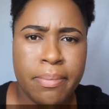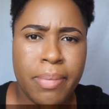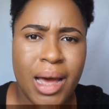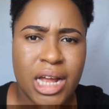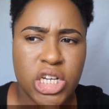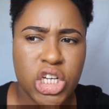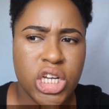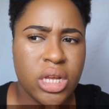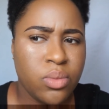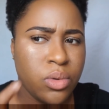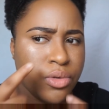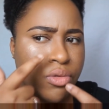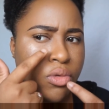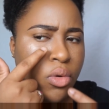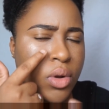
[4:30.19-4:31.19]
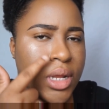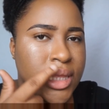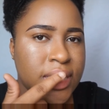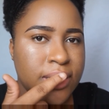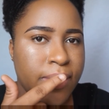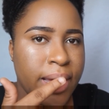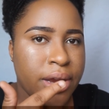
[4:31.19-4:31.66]
patchy. It would roll
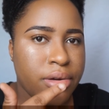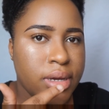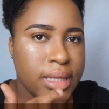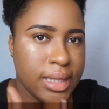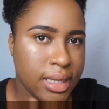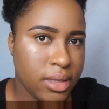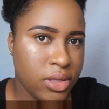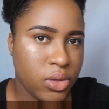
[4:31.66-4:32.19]
into my creases.